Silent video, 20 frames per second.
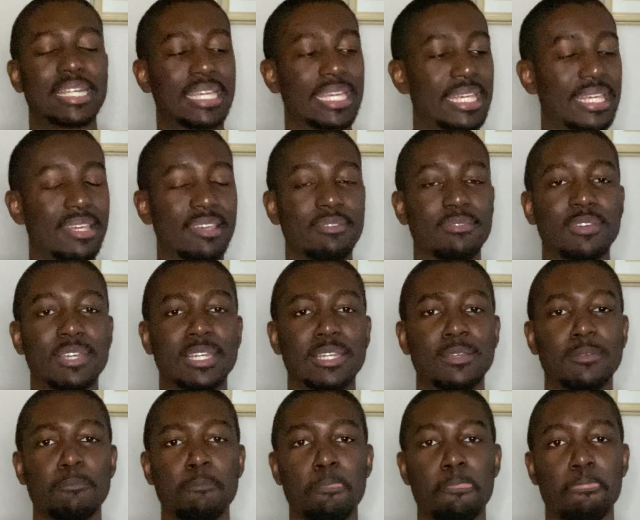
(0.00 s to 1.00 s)

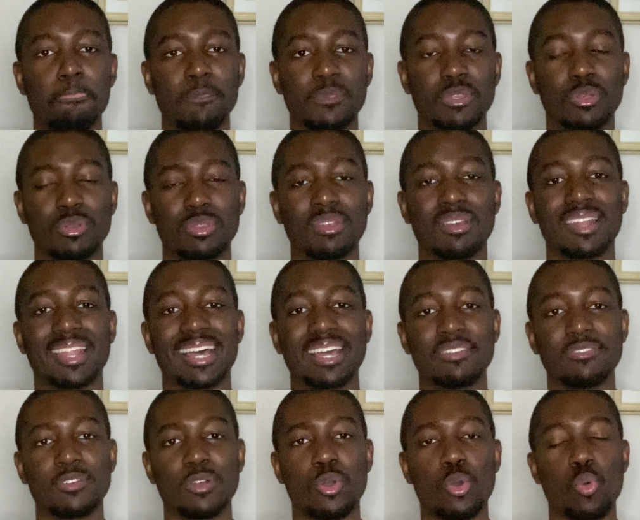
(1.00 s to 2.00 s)
giving their life
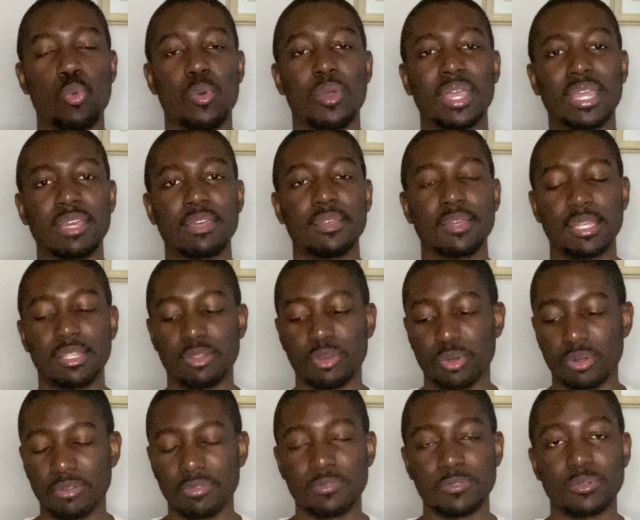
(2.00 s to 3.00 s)
away in order
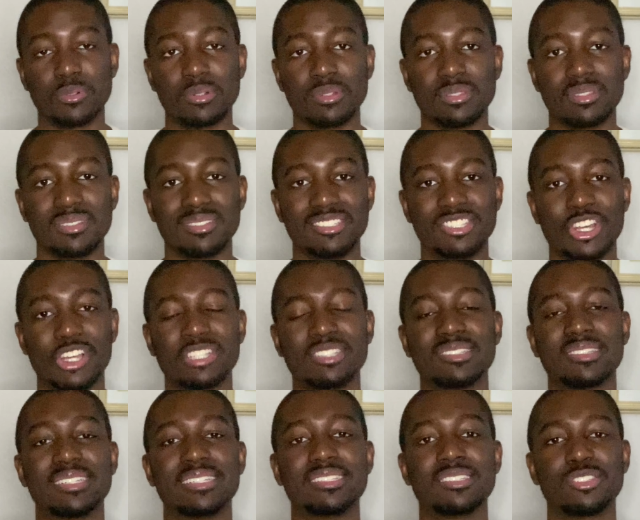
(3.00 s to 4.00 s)
for the
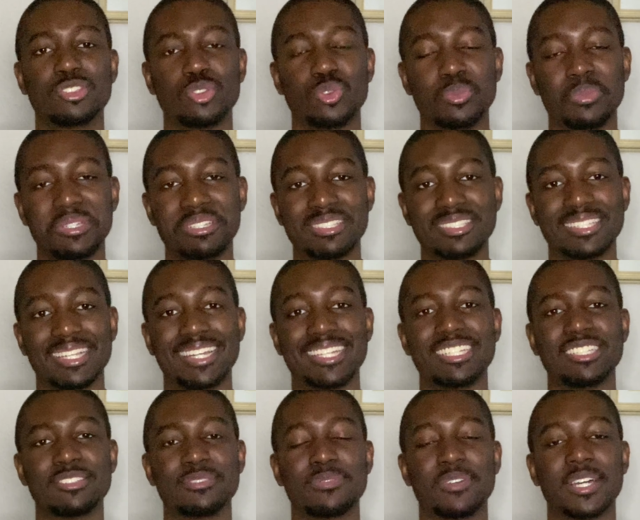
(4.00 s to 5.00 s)
justice to be
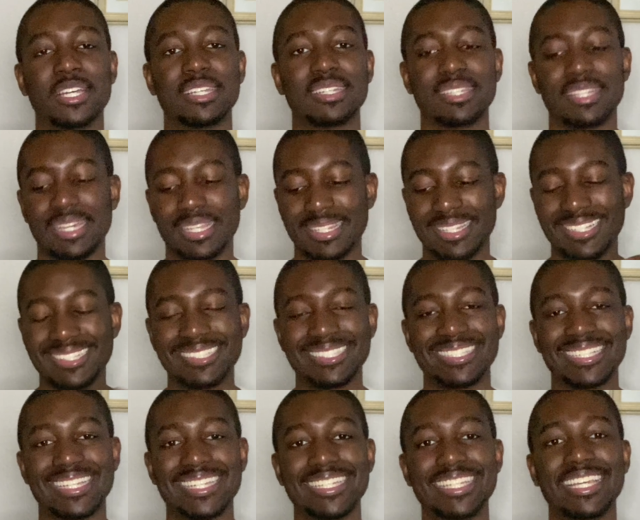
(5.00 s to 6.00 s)
satisfied, that this
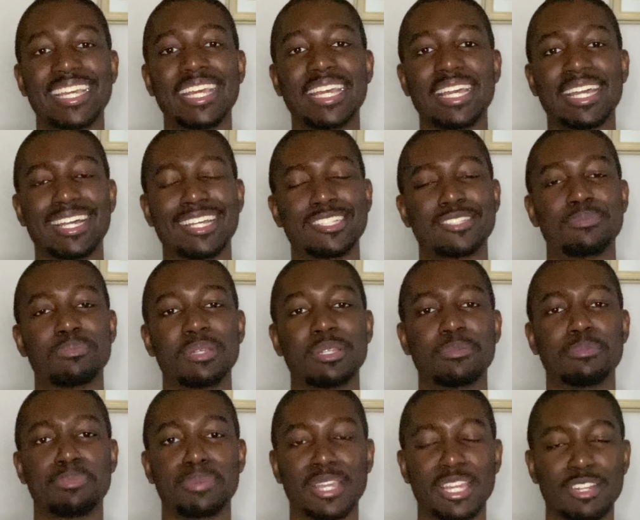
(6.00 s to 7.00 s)
sin has been
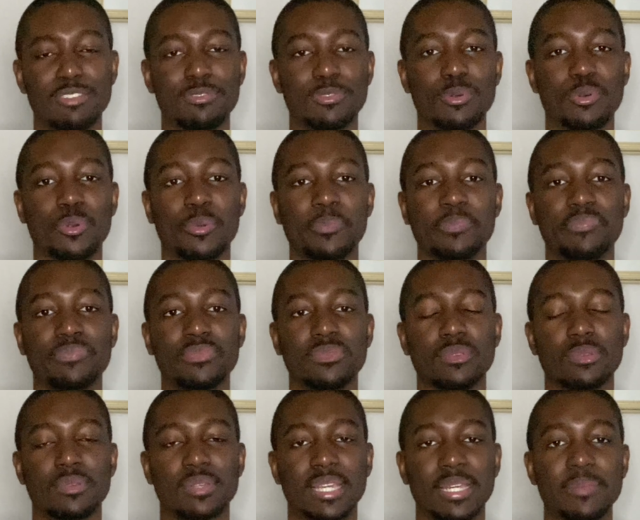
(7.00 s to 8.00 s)
paid for.
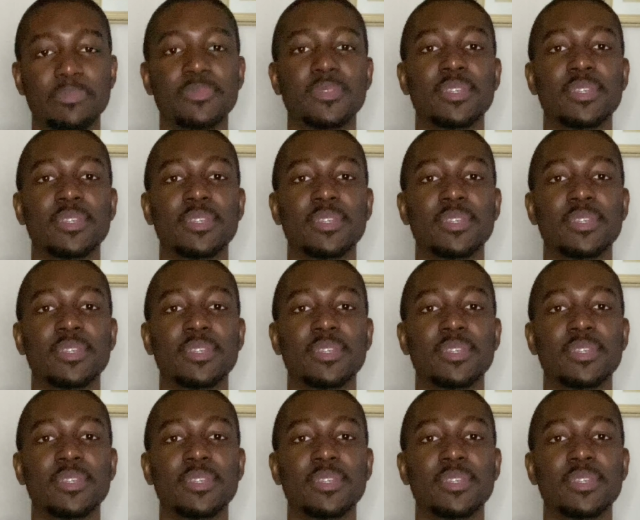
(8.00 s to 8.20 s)
Okay,